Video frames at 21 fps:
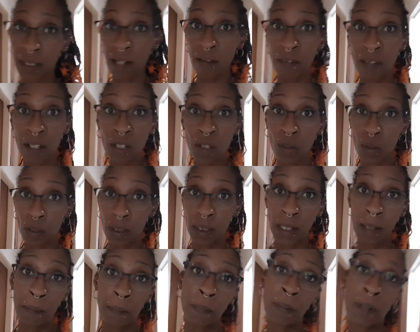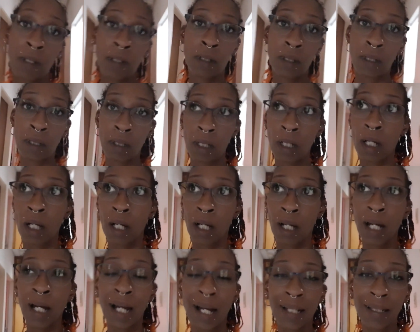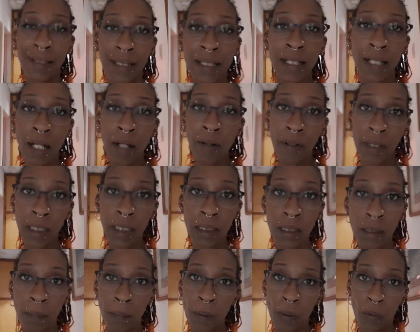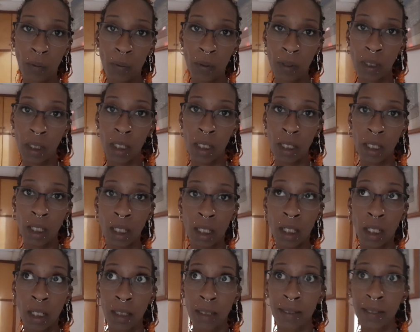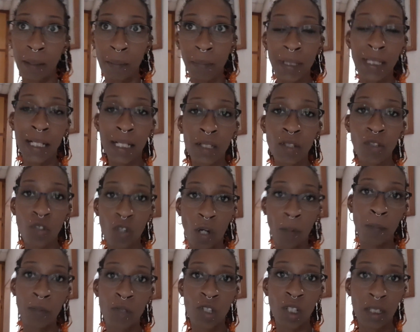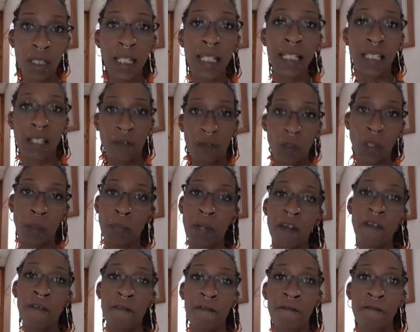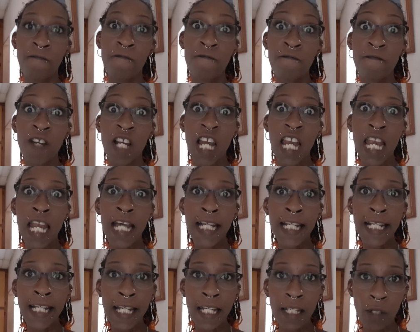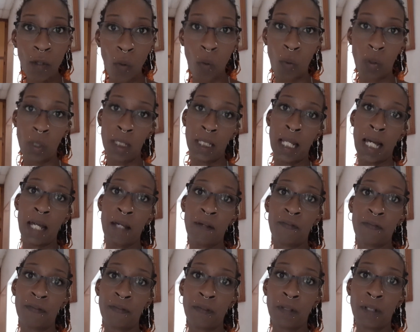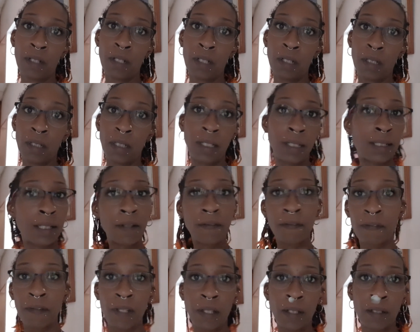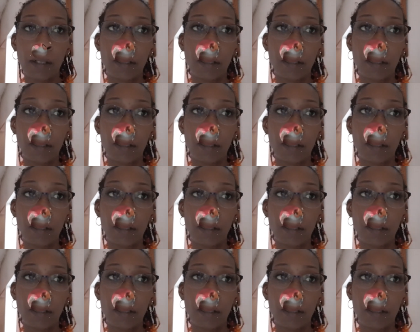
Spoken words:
I want short temper. I think I'm ready to blow. Somebody else's job shouldn't interfere with my flicking whole life. Is that fair?